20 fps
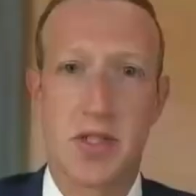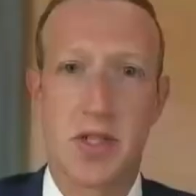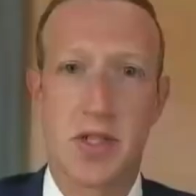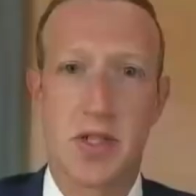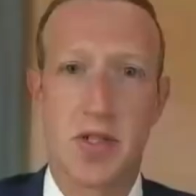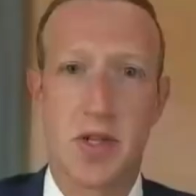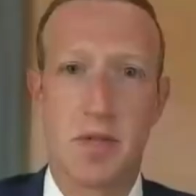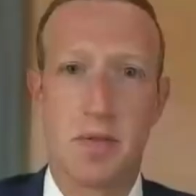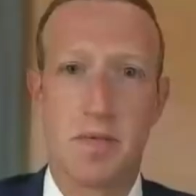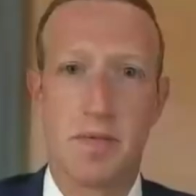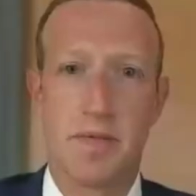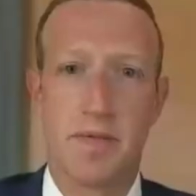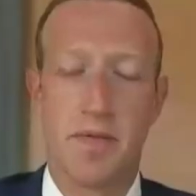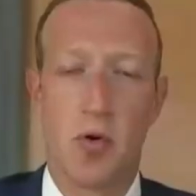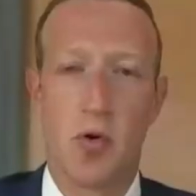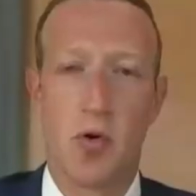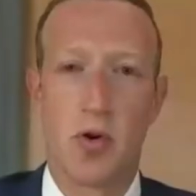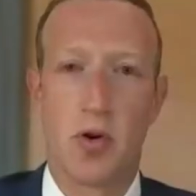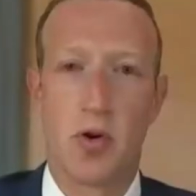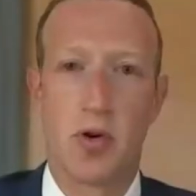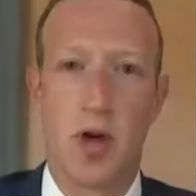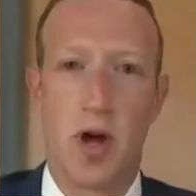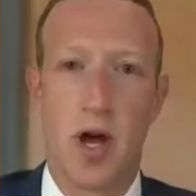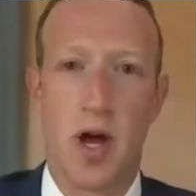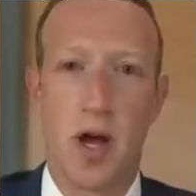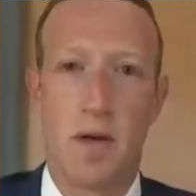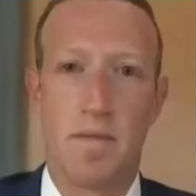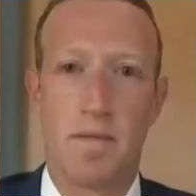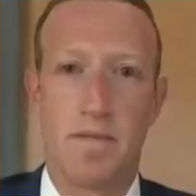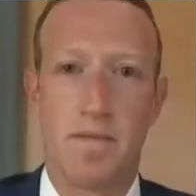system for,
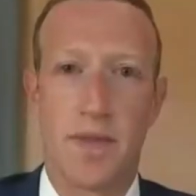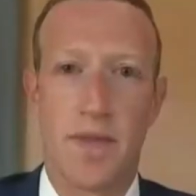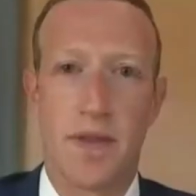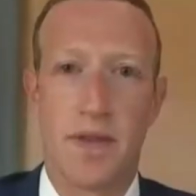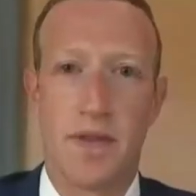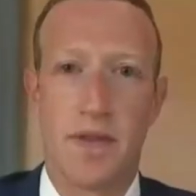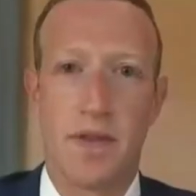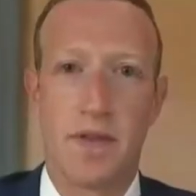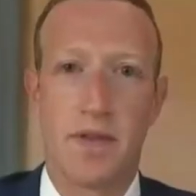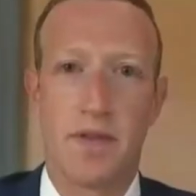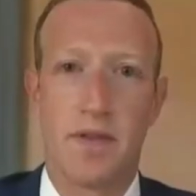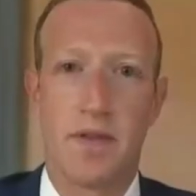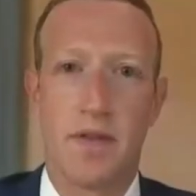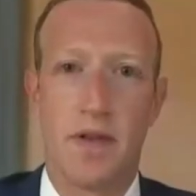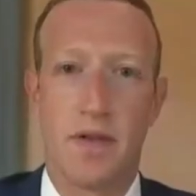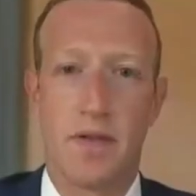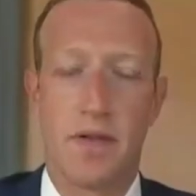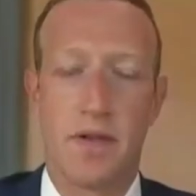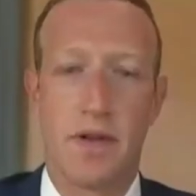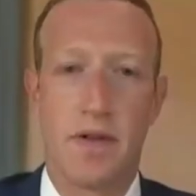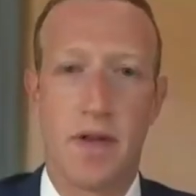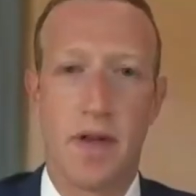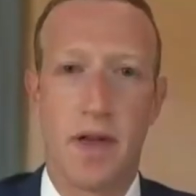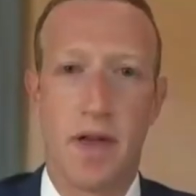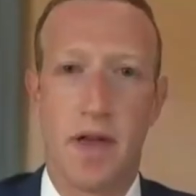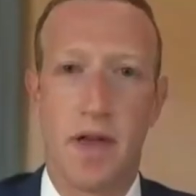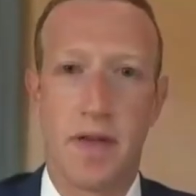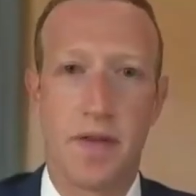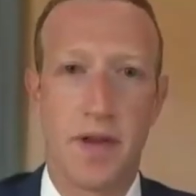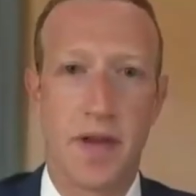
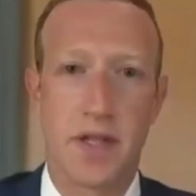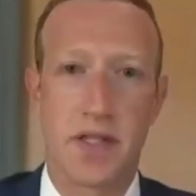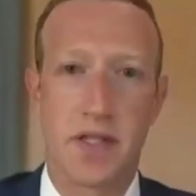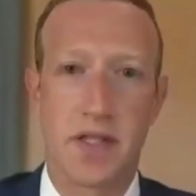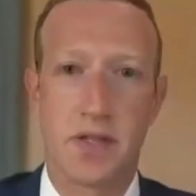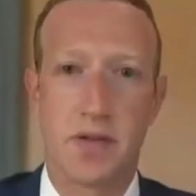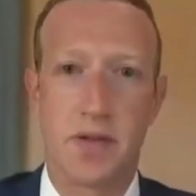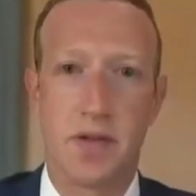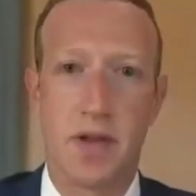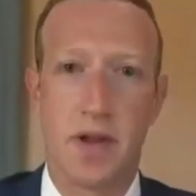I think it's,